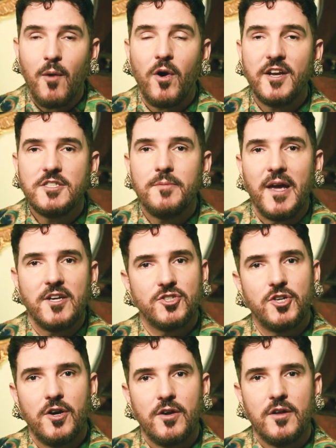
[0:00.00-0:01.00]
I wanted to make
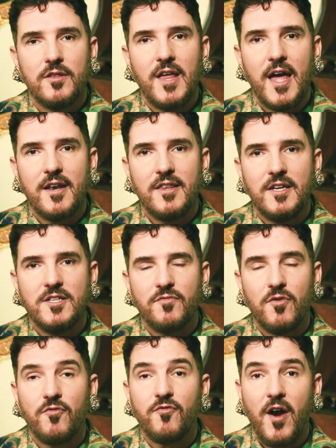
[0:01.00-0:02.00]
sure that the
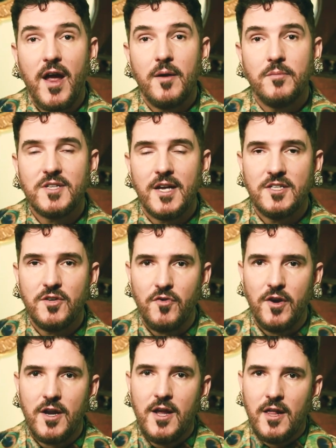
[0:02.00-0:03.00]
different frames and
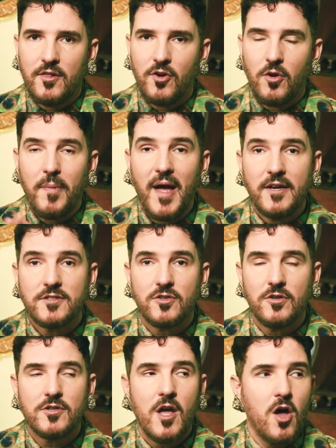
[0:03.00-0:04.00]
different little
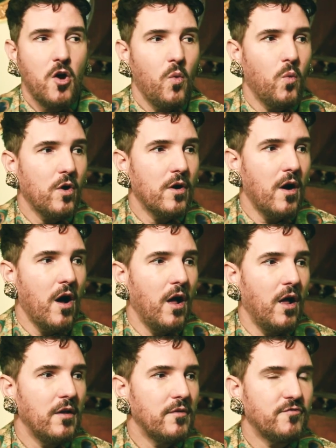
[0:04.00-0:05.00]
pedestals were all